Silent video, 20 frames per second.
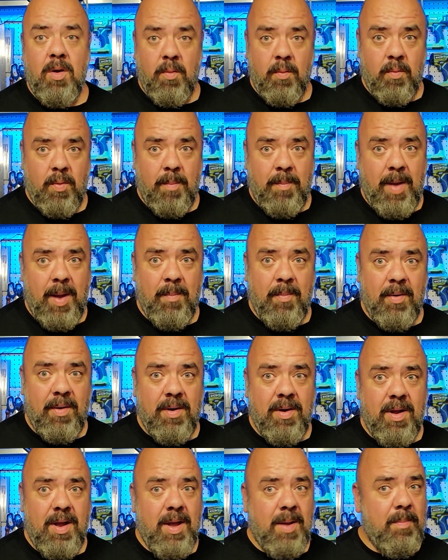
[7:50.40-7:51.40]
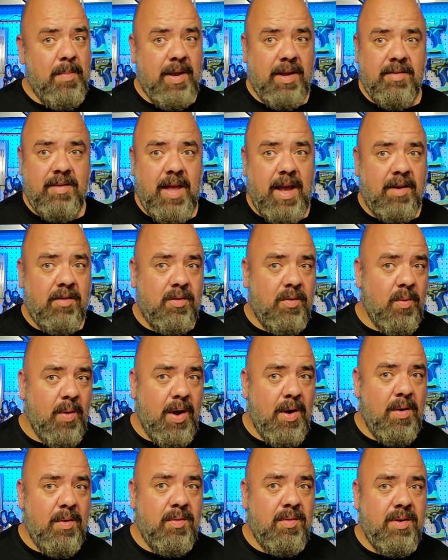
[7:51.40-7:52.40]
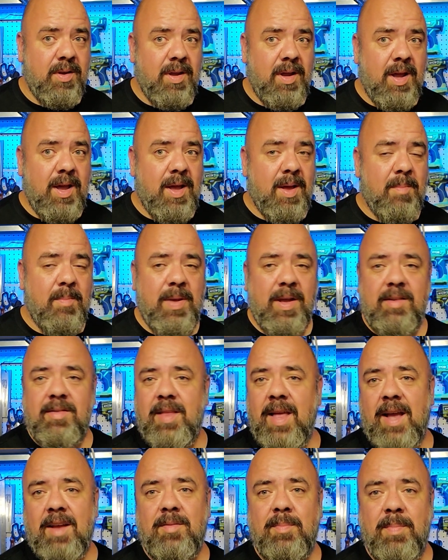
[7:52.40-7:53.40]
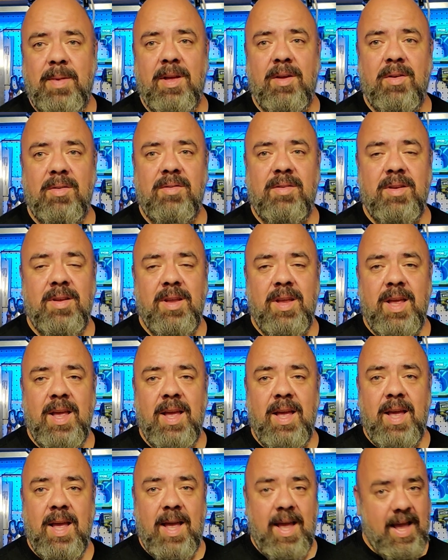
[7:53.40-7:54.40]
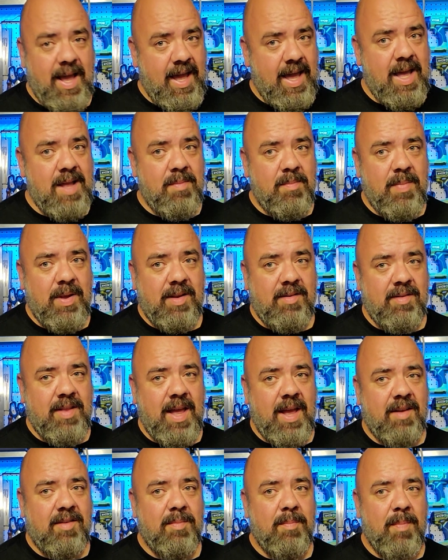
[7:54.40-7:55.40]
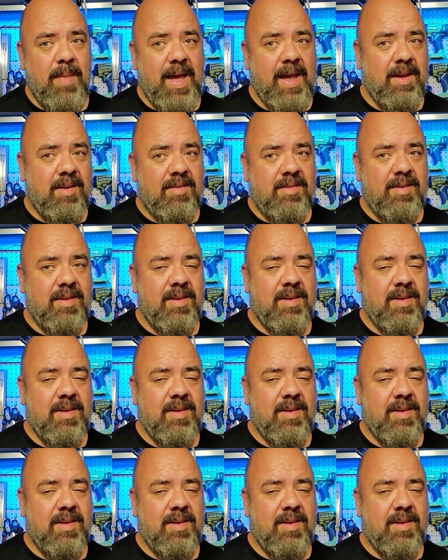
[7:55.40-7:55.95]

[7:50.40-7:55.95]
Remember, Big Stacks grows, Big Stacks builds, and Big Stacks makes.